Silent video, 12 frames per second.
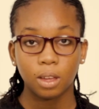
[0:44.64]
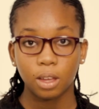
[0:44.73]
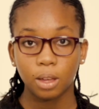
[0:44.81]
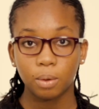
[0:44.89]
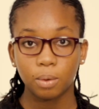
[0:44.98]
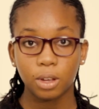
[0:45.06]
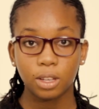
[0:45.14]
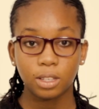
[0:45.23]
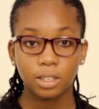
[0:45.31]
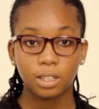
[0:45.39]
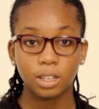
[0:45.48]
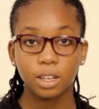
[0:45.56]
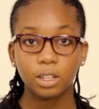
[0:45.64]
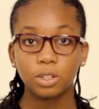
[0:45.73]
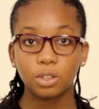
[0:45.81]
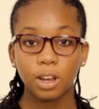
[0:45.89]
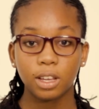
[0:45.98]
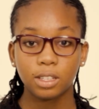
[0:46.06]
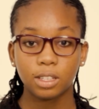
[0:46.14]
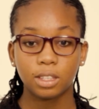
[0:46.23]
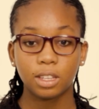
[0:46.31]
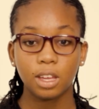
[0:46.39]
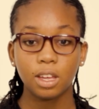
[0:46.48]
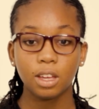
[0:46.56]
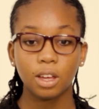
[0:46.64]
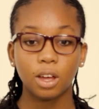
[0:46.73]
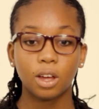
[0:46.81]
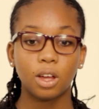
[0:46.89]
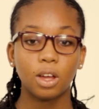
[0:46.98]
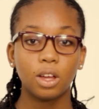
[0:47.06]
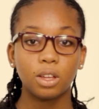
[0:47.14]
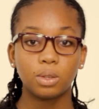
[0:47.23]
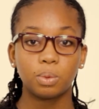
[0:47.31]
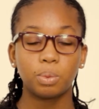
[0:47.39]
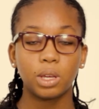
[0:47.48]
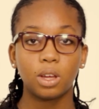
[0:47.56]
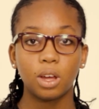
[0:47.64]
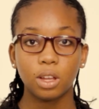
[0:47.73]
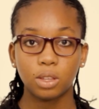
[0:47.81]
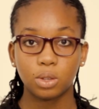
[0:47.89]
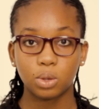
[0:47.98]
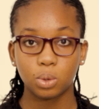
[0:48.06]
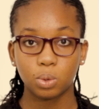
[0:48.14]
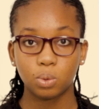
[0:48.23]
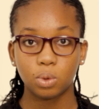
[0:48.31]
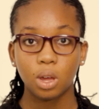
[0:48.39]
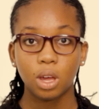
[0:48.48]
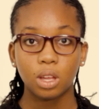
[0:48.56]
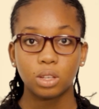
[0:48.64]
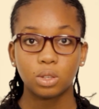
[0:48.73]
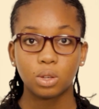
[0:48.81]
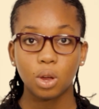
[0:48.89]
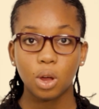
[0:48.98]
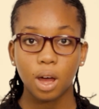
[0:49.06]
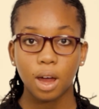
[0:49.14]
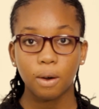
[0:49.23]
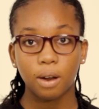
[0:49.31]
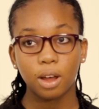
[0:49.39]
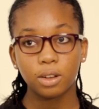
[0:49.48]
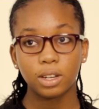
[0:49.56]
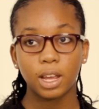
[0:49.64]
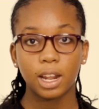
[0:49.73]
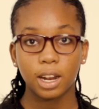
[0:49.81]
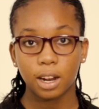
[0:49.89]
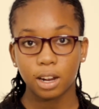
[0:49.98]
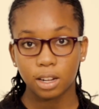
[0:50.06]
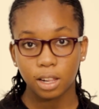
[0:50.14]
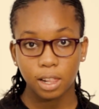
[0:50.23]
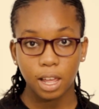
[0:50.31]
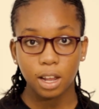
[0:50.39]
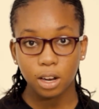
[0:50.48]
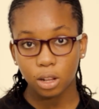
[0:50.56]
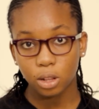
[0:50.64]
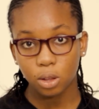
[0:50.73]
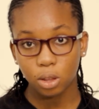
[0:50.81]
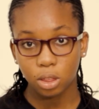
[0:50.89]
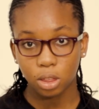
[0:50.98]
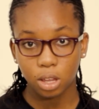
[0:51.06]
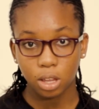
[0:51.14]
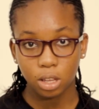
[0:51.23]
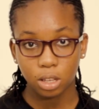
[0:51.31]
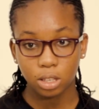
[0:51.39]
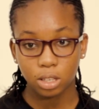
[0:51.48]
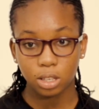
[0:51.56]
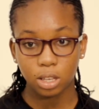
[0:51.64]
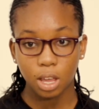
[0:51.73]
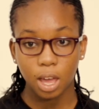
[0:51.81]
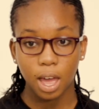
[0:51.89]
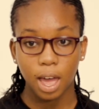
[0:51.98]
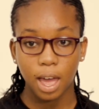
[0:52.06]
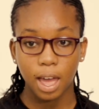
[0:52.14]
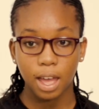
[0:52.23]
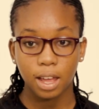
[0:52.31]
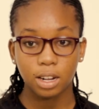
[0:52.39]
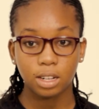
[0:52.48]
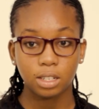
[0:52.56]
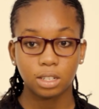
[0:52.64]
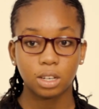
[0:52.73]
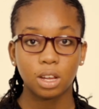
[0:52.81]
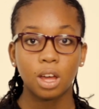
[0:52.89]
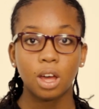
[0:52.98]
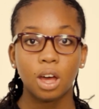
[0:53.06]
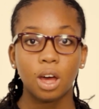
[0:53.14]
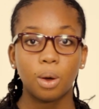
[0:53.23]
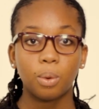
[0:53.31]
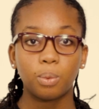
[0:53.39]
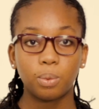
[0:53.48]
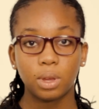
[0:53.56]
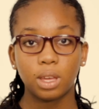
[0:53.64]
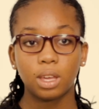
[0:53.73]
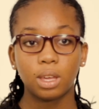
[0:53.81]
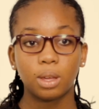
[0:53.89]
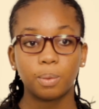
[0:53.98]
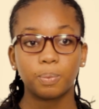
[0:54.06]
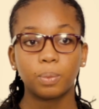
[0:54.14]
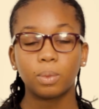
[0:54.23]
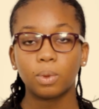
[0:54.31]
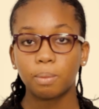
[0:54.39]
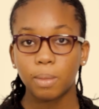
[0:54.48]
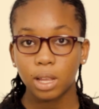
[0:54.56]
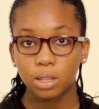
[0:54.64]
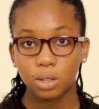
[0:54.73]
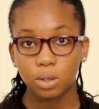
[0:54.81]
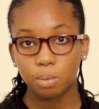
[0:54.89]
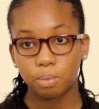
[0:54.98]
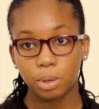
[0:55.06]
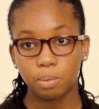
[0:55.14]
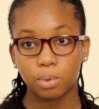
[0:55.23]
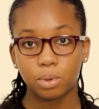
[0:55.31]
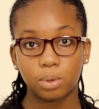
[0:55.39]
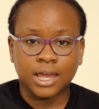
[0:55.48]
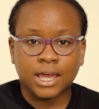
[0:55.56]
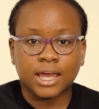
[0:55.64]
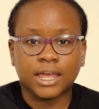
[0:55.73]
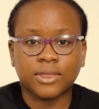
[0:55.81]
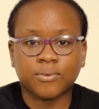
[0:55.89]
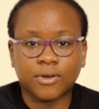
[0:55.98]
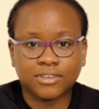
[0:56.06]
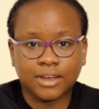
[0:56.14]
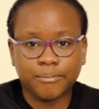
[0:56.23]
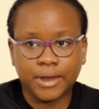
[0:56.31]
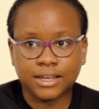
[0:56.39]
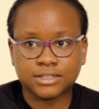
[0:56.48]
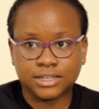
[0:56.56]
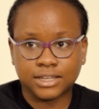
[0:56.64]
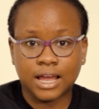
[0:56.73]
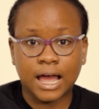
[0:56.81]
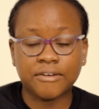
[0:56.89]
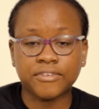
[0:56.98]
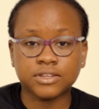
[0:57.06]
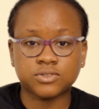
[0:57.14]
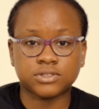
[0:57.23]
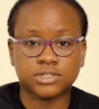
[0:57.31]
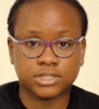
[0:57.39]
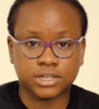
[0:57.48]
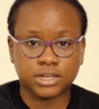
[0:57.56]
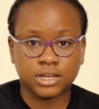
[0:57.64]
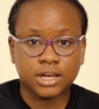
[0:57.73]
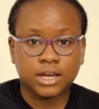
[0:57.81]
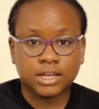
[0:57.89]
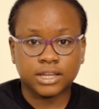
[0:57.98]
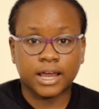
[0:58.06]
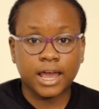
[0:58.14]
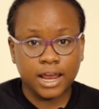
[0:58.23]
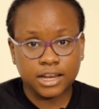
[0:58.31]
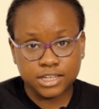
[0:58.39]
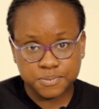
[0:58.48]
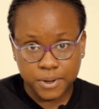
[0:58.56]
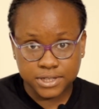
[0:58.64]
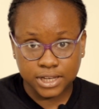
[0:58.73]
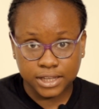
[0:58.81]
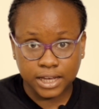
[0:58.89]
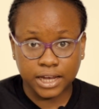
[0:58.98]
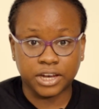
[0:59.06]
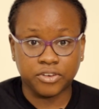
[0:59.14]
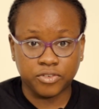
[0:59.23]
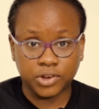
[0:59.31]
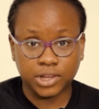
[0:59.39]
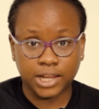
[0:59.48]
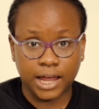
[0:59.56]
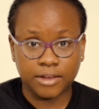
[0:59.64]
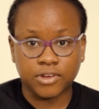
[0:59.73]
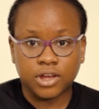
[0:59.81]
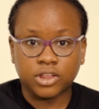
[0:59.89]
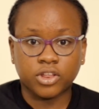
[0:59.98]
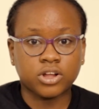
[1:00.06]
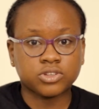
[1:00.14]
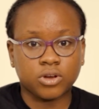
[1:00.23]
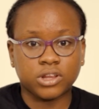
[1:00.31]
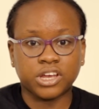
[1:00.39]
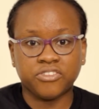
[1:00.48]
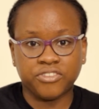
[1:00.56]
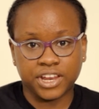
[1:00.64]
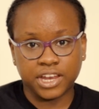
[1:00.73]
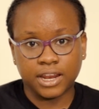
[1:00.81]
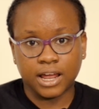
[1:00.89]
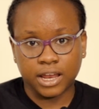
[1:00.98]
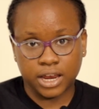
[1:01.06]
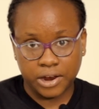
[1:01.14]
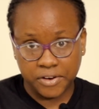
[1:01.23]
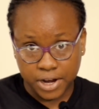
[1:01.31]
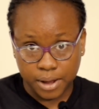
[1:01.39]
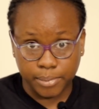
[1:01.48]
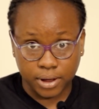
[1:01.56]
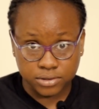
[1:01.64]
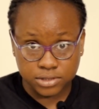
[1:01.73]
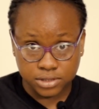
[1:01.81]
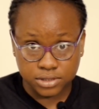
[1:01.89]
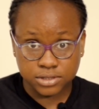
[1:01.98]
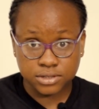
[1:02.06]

It was interesting because we got to tour around and learn new things and we met new people. It was amazing having to see the Kennedy Space Center in real life, not only reading and hearing about it.